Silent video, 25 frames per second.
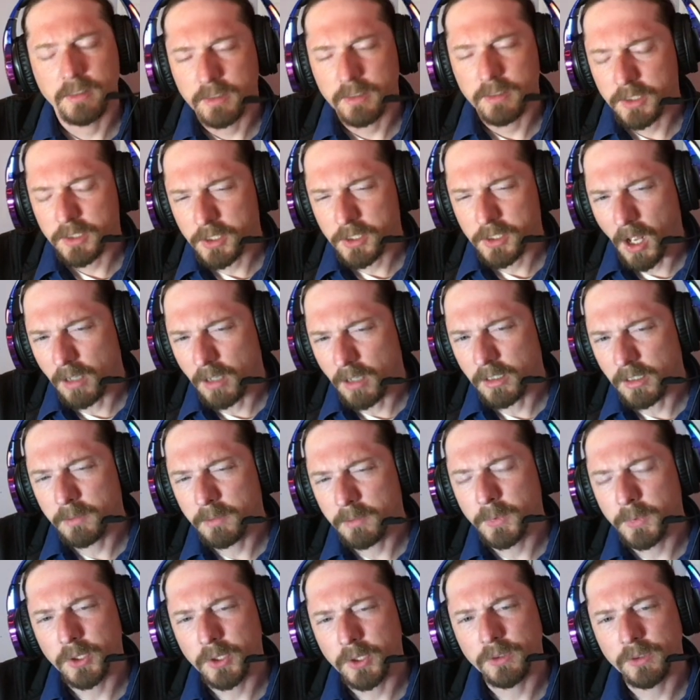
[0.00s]
solid
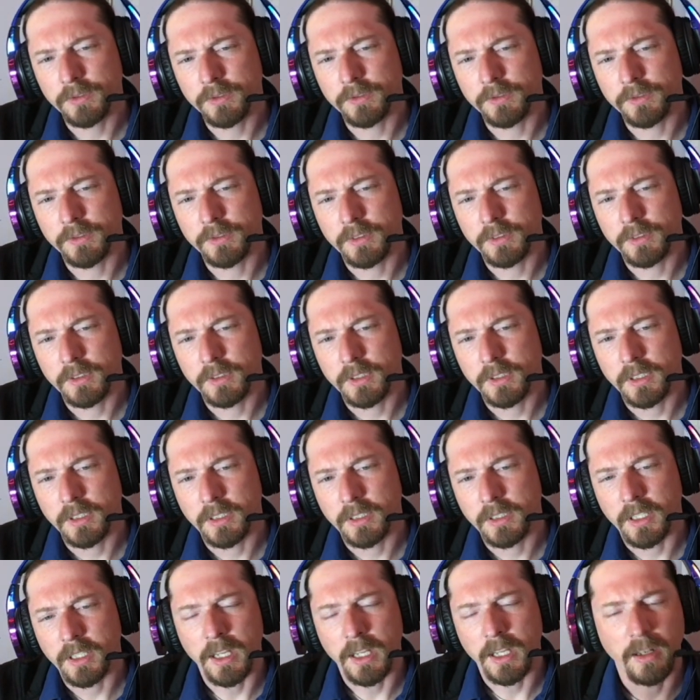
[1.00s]
move.
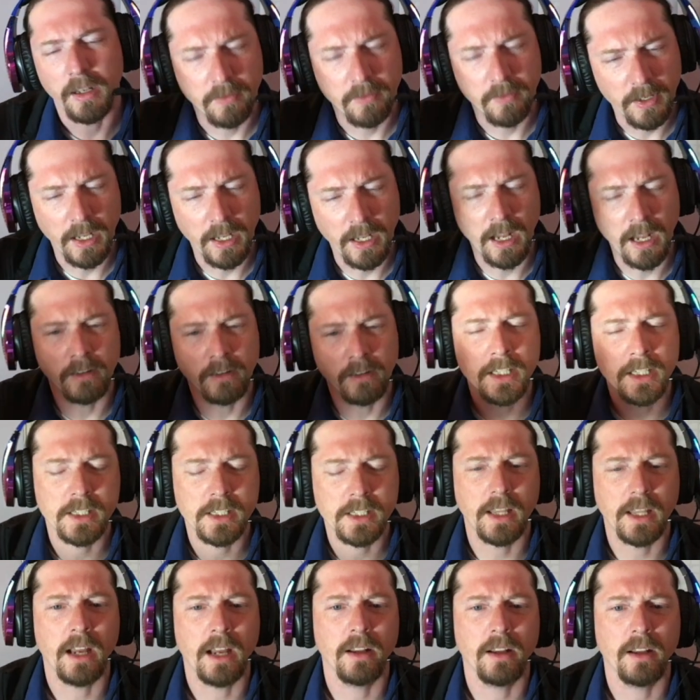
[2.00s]
At least
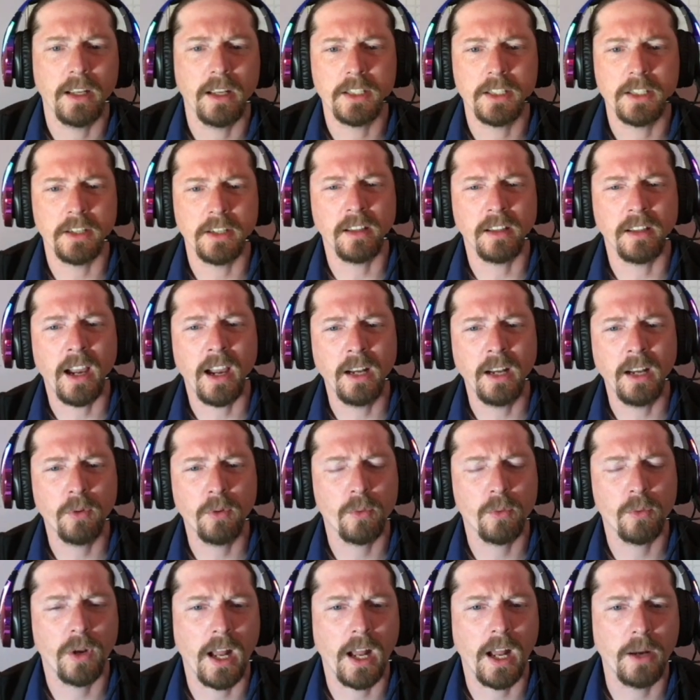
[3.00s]
that it's in line with
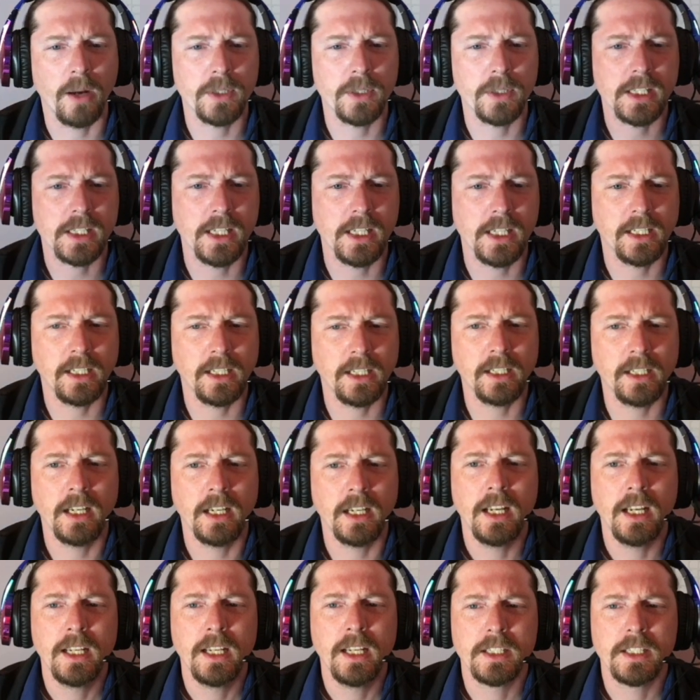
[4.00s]
what I was thinking.
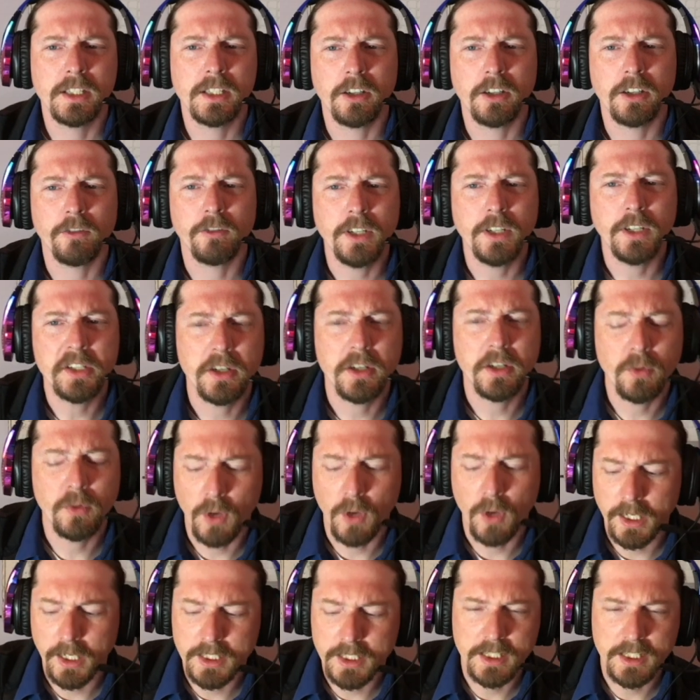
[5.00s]
Is there a reason
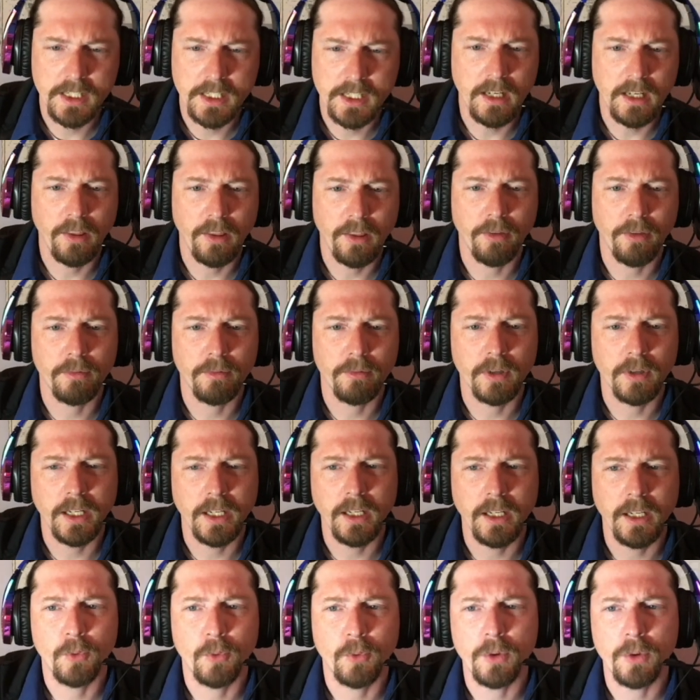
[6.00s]
why
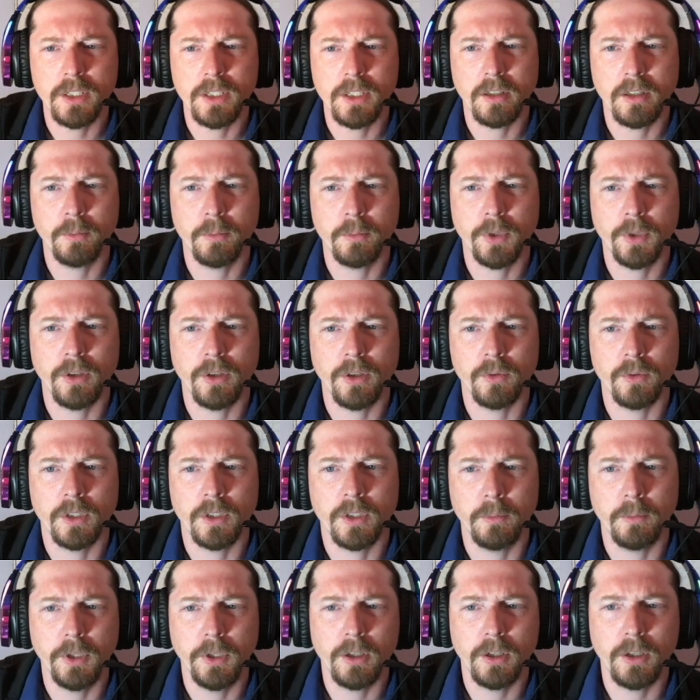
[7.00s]
c3? What would the
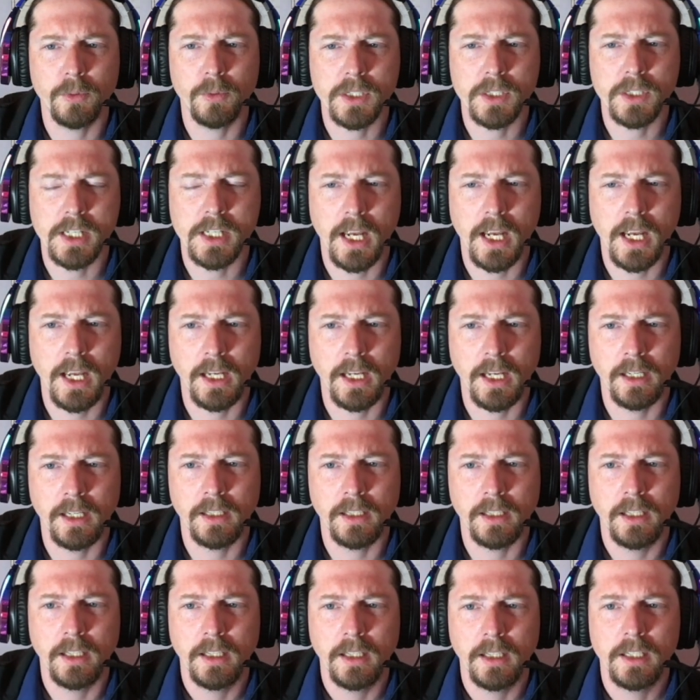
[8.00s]
computer was saying?
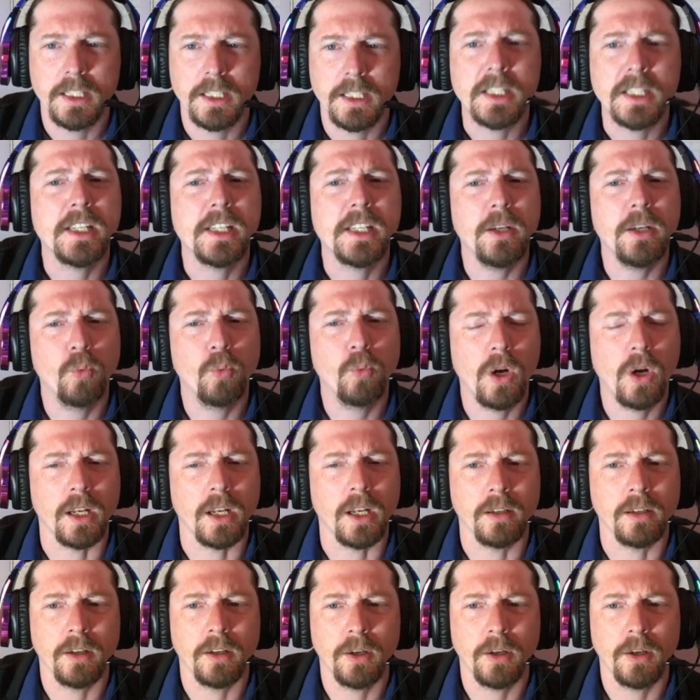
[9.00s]
c1.
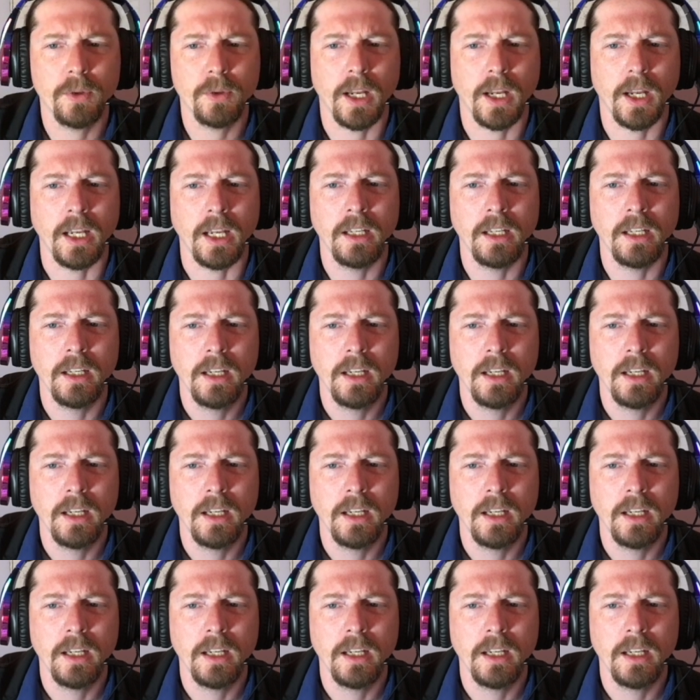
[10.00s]
Okay.